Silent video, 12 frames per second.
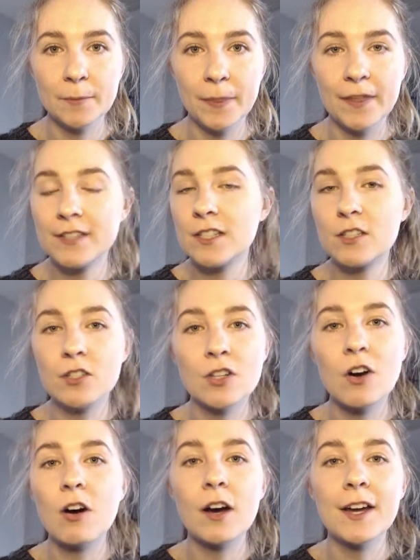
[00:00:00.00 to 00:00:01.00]
This is
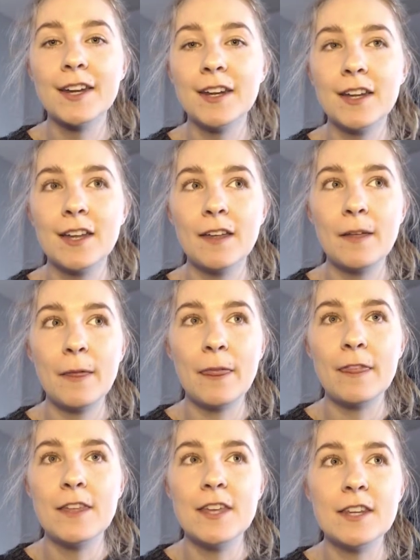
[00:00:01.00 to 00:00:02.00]
not
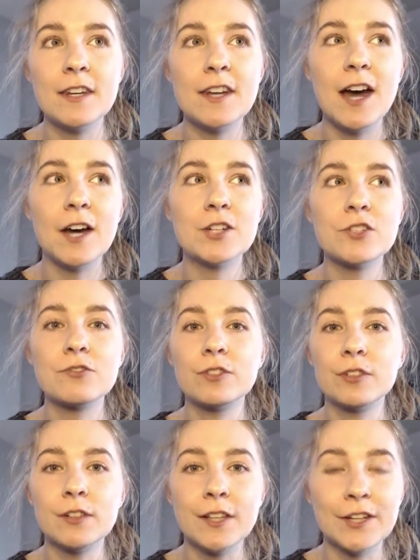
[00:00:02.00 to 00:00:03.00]
the
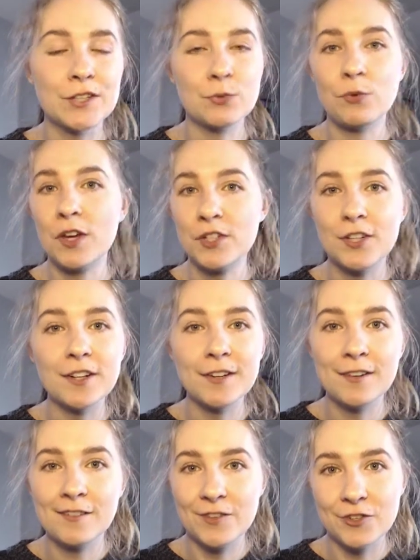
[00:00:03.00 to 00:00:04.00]
natural expression
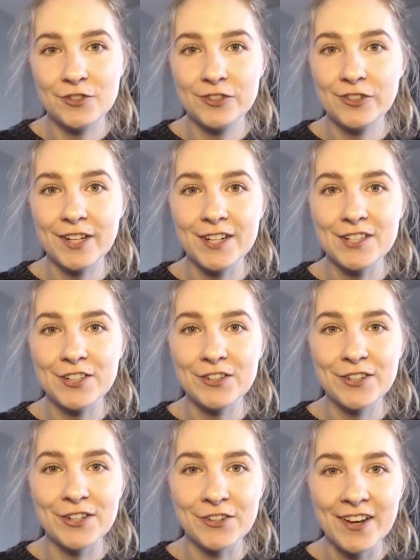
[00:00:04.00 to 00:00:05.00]
of your true nature
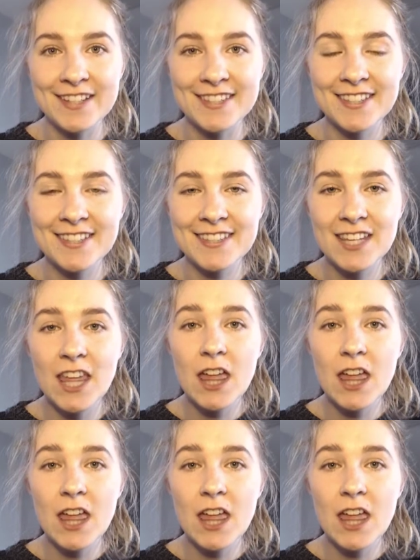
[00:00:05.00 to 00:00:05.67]
and your essence.